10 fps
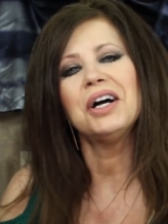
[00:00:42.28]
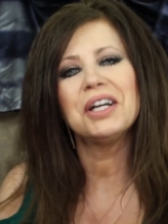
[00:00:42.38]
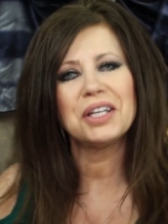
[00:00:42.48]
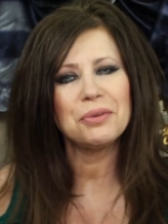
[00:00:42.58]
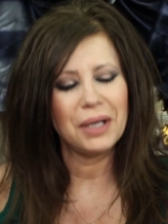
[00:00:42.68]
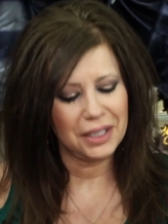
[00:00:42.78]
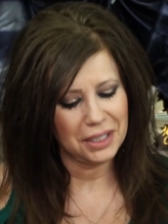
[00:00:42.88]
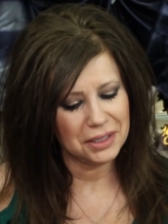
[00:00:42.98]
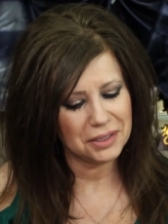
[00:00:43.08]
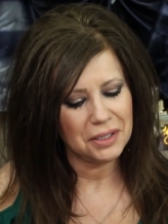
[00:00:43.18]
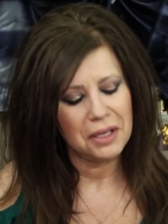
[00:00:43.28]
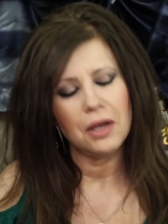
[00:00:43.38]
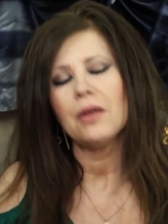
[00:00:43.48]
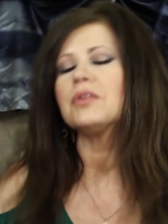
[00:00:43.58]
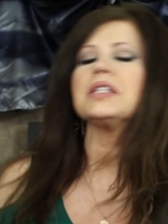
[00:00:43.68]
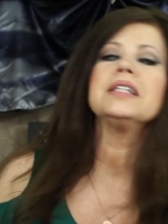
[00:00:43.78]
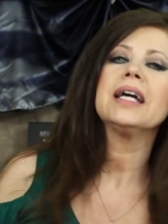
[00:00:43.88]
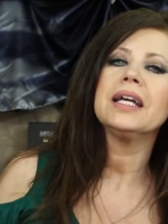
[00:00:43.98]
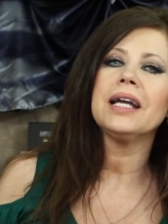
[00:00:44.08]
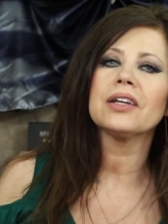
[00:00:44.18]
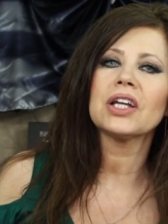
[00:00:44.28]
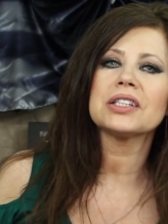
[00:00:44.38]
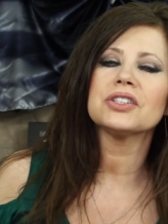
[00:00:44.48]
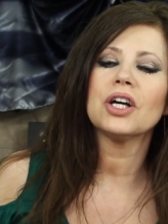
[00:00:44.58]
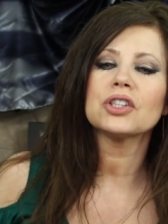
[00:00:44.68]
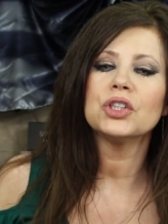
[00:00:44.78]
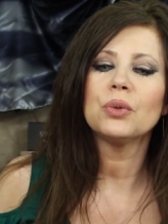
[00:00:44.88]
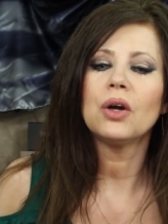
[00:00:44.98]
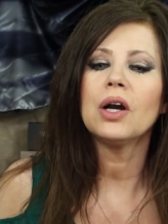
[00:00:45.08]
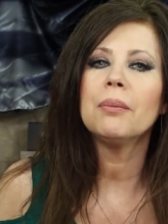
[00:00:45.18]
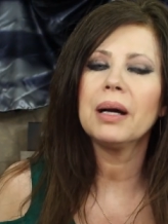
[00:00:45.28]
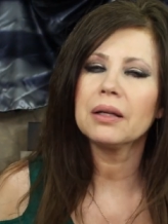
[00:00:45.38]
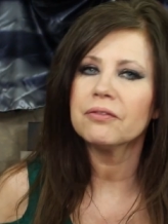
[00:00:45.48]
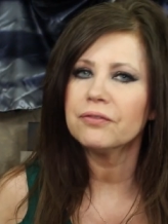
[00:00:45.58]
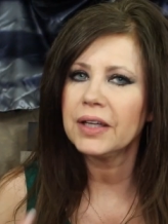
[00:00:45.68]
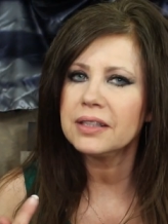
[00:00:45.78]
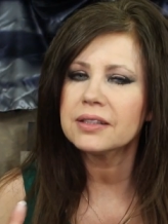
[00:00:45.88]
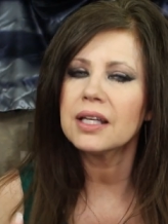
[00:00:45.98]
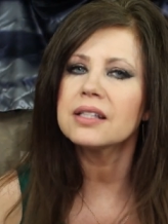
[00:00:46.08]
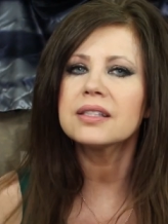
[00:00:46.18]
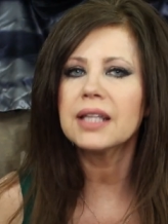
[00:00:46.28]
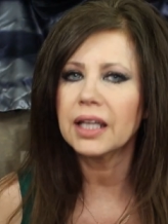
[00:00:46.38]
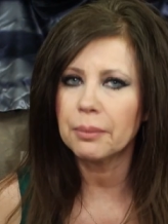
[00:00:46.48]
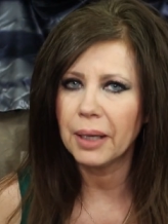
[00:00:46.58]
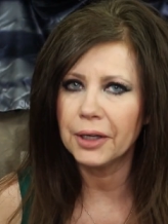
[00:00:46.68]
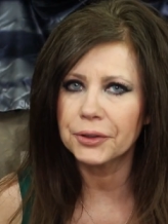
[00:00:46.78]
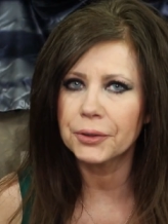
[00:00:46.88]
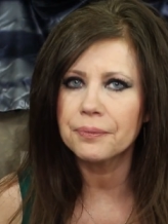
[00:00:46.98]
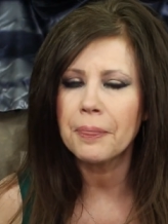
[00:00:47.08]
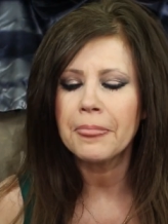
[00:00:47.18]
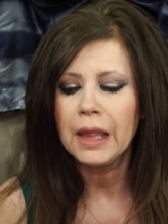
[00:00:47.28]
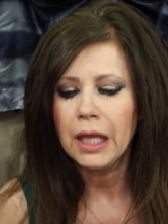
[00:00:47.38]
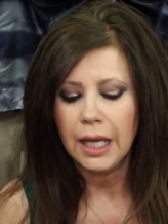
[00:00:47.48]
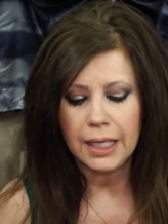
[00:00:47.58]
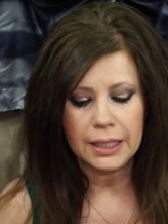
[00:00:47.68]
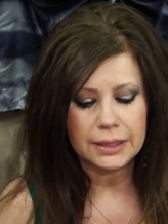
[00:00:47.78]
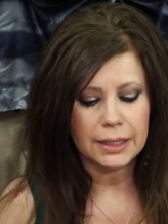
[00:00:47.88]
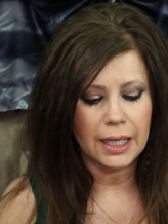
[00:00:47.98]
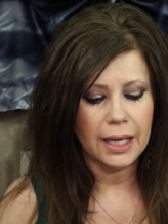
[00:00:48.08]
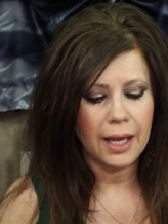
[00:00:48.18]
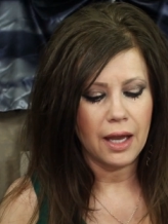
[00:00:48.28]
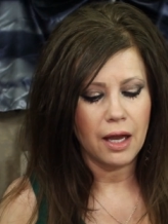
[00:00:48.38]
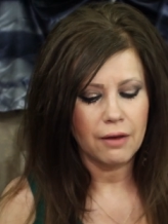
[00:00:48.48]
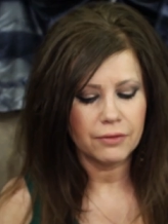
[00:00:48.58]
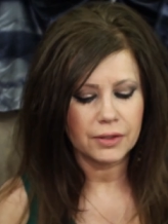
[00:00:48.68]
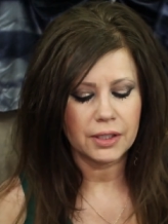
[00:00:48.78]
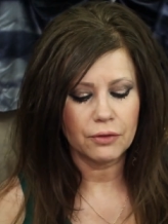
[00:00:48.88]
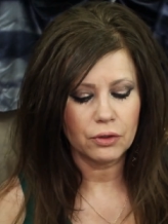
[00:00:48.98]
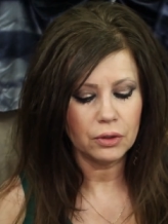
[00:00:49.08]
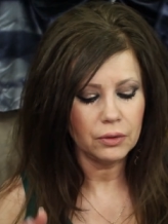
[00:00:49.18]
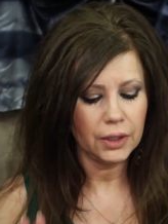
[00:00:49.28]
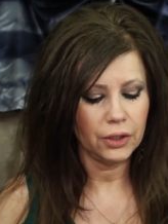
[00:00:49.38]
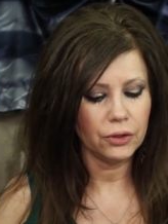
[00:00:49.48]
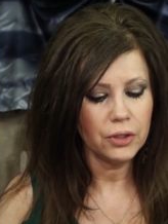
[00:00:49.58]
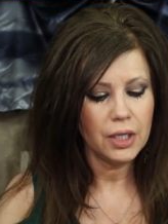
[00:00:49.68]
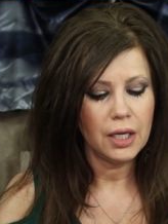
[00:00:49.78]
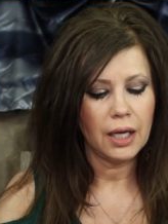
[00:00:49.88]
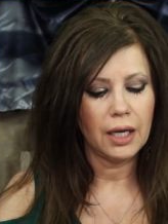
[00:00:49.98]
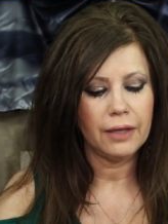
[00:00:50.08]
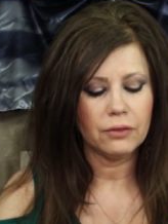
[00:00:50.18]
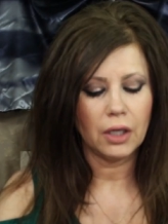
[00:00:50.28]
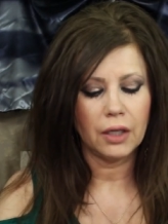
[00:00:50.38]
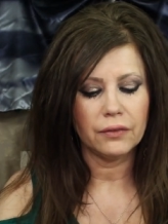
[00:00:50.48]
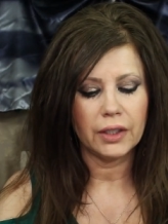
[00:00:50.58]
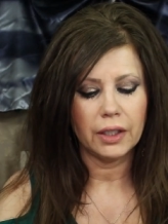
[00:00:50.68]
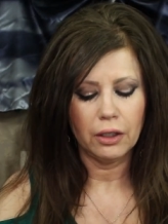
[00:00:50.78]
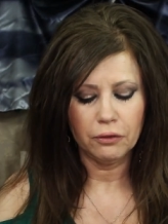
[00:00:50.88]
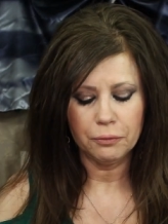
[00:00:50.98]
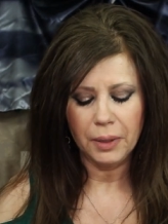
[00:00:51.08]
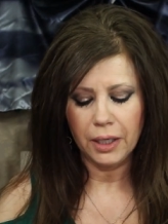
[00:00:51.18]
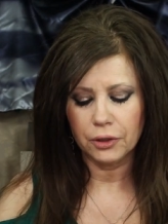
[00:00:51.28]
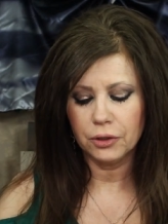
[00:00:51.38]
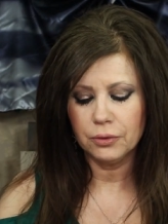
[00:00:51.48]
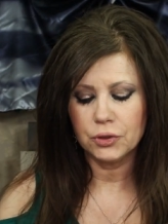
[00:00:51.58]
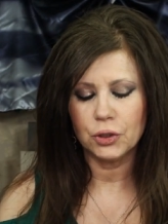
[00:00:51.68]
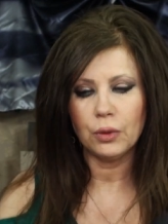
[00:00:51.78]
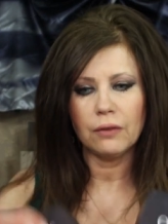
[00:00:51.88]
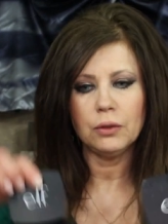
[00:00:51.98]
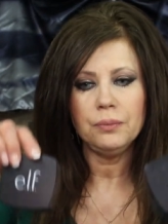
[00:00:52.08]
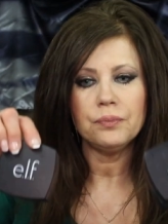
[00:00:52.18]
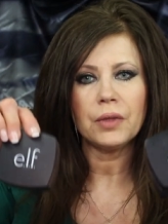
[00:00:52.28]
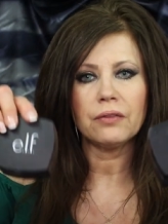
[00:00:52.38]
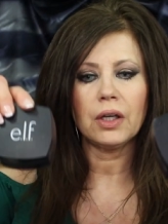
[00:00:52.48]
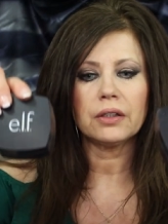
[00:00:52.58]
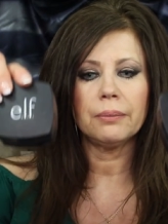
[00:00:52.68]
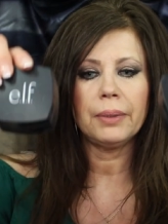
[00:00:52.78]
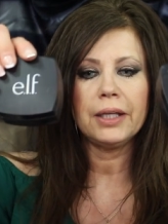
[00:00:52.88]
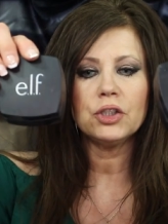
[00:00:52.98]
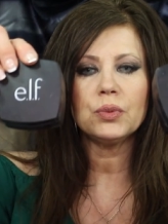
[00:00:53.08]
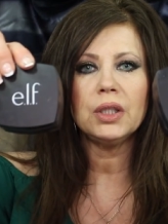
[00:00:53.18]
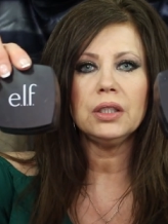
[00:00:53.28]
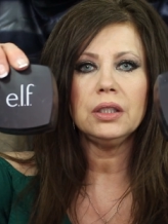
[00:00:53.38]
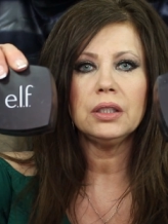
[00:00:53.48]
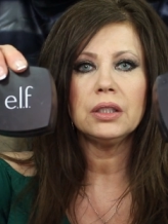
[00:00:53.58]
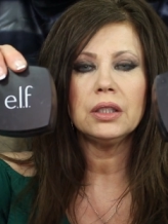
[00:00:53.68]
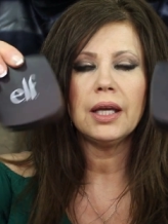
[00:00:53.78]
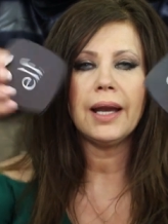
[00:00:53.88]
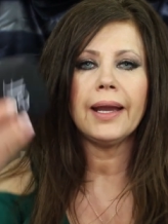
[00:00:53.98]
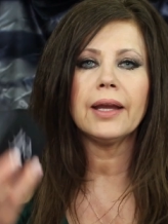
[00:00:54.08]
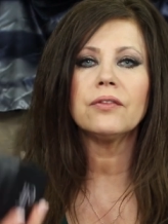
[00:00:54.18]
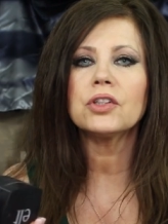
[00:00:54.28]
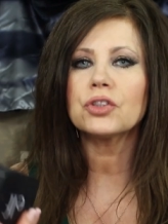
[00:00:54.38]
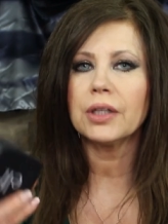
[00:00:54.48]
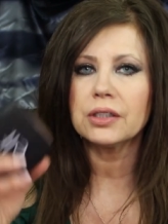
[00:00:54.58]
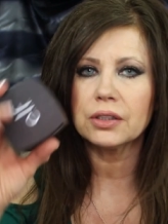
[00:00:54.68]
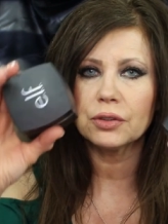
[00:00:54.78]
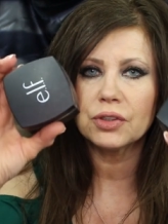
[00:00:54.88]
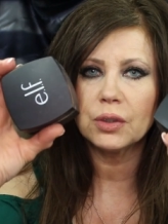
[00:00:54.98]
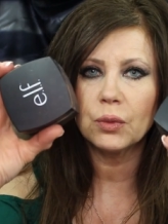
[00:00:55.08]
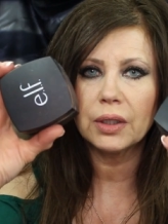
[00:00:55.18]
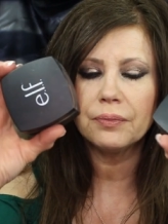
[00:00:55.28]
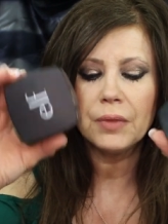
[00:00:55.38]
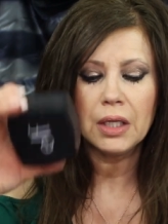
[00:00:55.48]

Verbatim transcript: Anyway, guys, today I'd like to talk to you all about face setting powder, and I have several here. I have got the e.l.f. powder, 2 of them. I've got the beige one and the translucent one.